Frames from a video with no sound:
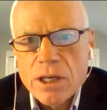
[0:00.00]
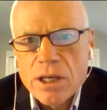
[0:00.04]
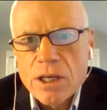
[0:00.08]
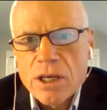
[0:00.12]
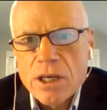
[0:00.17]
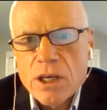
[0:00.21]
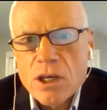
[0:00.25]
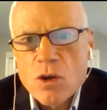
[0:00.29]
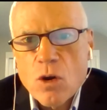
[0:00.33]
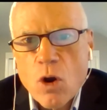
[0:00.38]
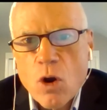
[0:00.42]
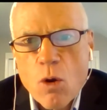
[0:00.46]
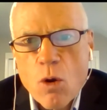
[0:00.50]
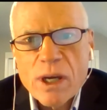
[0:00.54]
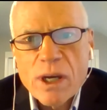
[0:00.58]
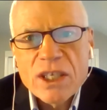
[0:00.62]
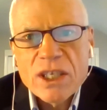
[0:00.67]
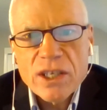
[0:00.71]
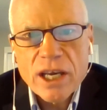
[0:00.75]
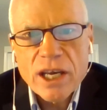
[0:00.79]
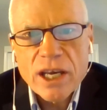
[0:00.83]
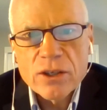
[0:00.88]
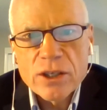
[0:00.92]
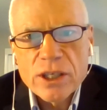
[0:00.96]
He
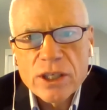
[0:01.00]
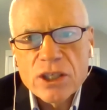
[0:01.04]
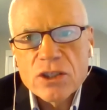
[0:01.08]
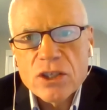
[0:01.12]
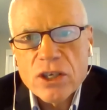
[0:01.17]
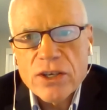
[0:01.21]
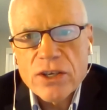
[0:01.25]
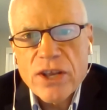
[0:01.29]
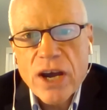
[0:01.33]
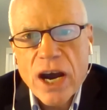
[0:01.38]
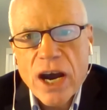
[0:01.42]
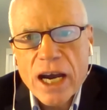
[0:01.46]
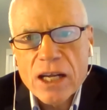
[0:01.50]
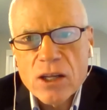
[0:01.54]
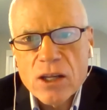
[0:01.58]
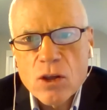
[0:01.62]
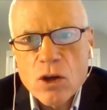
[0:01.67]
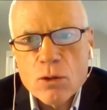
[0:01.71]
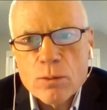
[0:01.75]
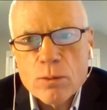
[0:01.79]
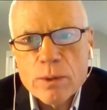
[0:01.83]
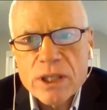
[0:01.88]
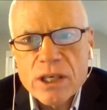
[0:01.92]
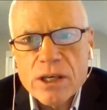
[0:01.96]
always entered into
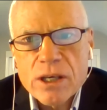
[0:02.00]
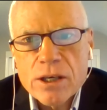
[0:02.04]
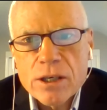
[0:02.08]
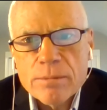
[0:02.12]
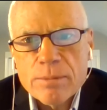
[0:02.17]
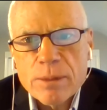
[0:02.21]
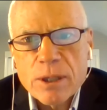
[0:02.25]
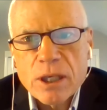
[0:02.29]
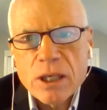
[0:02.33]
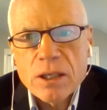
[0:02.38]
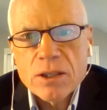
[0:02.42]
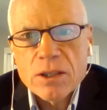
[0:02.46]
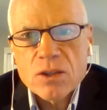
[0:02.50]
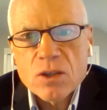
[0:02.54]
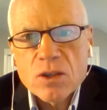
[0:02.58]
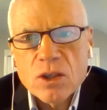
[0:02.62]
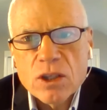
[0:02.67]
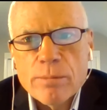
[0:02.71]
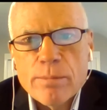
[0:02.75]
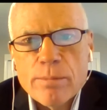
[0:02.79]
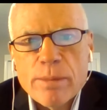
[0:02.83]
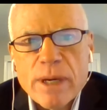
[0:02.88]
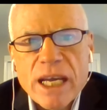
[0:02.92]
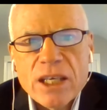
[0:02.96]
dialogue with companies
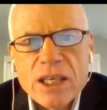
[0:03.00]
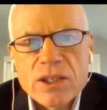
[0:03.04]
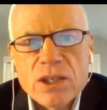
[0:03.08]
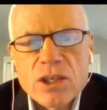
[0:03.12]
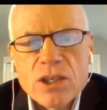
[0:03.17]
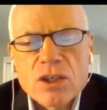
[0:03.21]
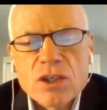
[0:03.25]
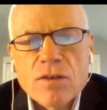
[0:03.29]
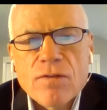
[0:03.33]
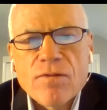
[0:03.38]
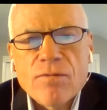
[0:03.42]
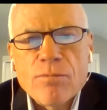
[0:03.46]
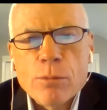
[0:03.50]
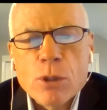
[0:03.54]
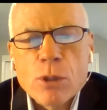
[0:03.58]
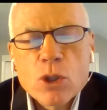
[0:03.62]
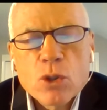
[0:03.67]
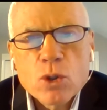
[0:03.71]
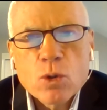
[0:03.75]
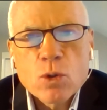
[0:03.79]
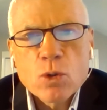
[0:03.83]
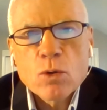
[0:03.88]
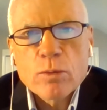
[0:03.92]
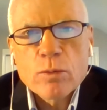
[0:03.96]
on the basis of
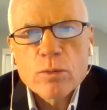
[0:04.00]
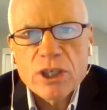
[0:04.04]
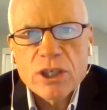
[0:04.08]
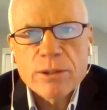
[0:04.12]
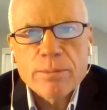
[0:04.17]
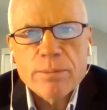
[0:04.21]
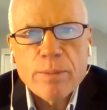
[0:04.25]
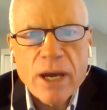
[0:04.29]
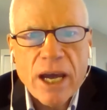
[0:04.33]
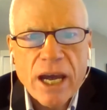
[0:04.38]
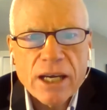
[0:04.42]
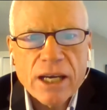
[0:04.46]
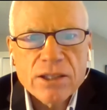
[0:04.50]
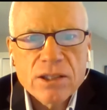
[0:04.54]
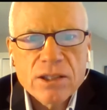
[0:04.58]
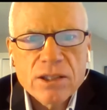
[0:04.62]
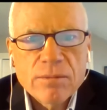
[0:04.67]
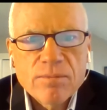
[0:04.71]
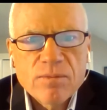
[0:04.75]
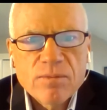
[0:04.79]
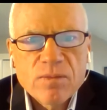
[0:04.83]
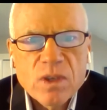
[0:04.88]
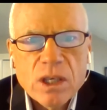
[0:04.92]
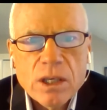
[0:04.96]
mutual respect
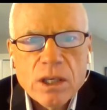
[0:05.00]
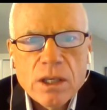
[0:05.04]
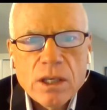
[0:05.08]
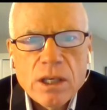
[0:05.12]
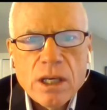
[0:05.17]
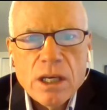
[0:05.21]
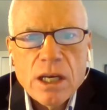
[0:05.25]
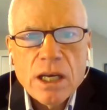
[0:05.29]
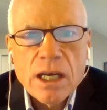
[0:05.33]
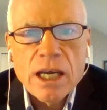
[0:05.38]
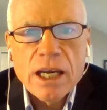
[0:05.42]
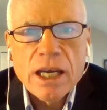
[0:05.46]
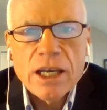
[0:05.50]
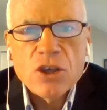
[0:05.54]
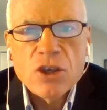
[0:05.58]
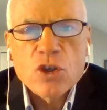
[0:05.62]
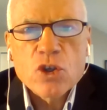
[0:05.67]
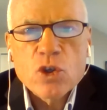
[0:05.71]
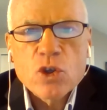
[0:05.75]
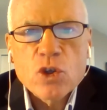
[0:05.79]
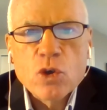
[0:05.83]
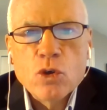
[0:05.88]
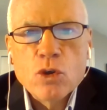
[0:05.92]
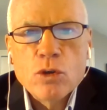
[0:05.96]
and
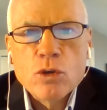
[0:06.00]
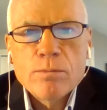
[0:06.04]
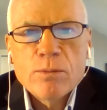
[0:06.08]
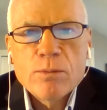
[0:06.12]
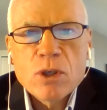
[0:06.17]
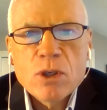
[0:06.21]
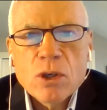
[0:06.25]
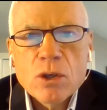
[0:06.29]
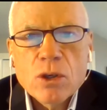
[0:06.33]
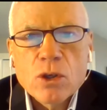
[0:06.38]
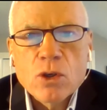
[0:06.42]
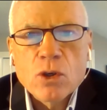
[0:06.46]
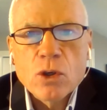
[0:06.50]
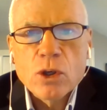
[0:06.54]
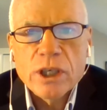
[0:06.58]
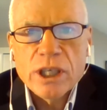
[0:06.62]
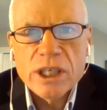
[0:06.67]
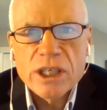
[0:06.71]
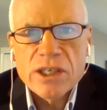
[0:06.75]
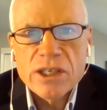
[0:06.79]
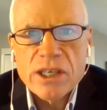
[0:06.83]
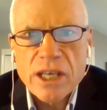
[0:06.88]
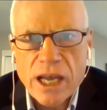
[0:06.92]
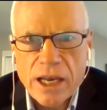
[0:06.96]
assumed good
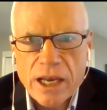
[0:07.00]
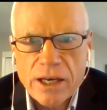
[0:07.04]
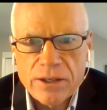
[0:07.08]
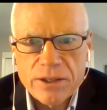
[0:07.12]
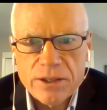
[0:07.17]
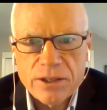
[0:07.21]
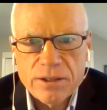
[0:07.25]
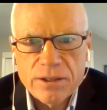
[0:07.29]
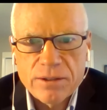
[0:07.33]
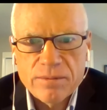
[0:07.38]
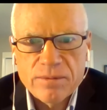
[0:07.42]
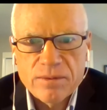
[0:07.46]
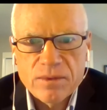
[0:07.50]
intent.